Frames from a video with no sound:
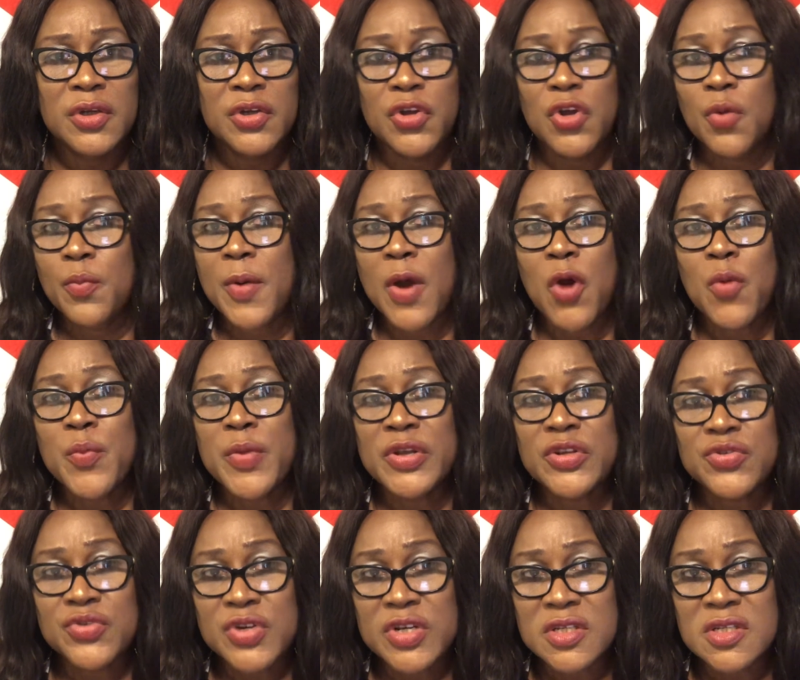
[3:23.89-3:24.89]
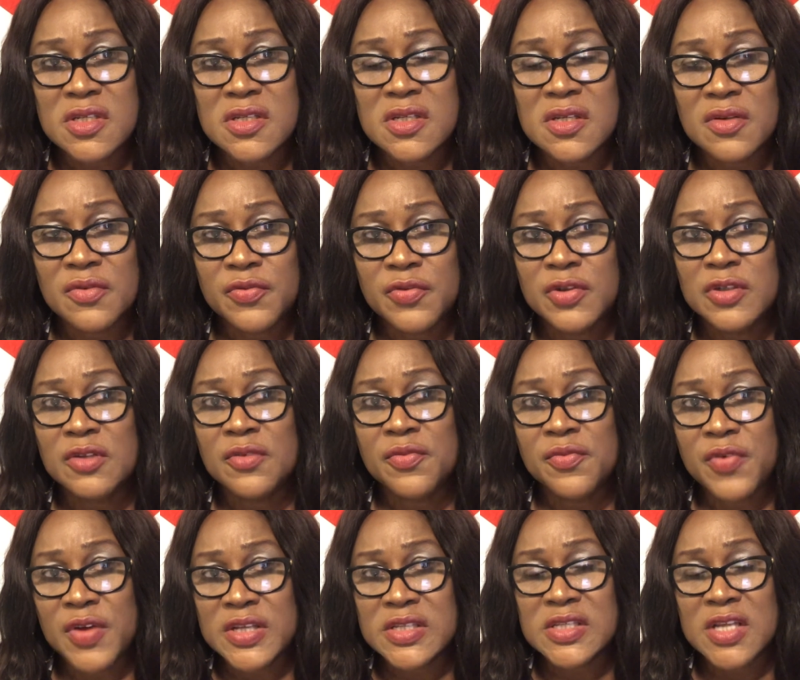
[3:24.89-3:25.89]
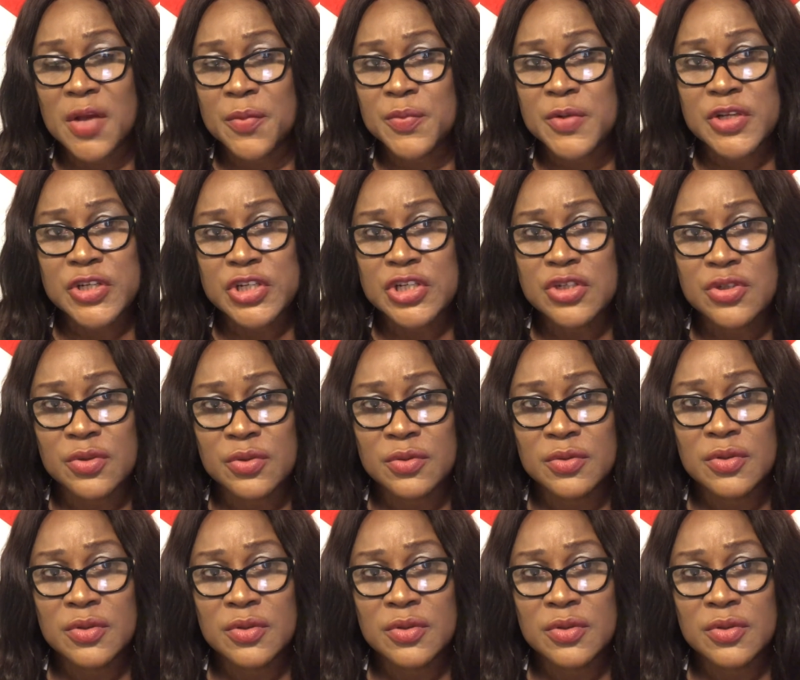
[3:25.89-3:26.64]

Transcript: your biometrics for the first application,